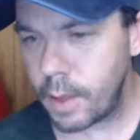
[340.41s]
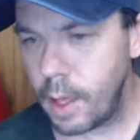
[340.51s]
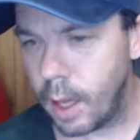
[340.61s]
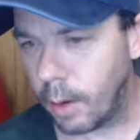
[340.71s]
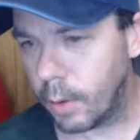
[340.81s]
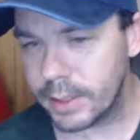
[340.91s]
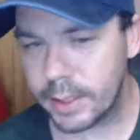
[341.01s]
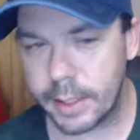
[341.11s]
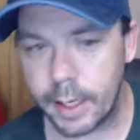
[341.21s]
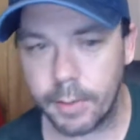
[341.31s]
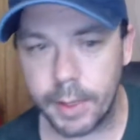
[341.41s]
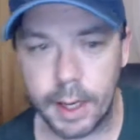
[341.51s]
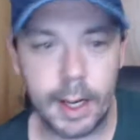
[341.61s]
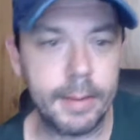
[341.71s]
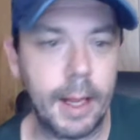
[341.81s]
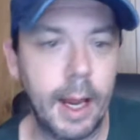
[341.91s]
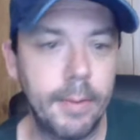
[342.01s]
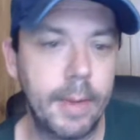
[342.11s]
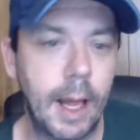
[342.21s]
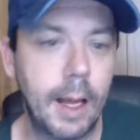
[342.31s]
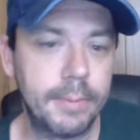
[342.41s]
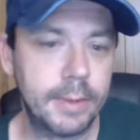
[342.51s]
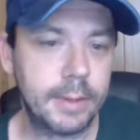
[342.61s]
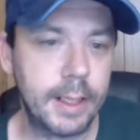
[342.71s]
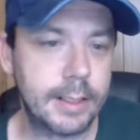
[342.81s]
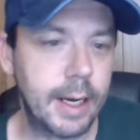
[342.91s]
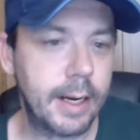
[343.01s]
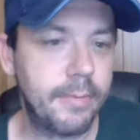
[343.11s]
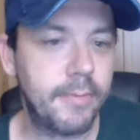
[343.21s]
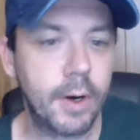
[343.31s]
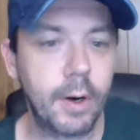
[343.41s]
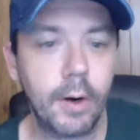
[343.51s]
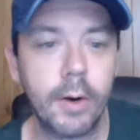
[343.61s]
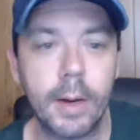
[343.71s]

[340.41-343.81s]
I wasn't there, but I'm excited for her.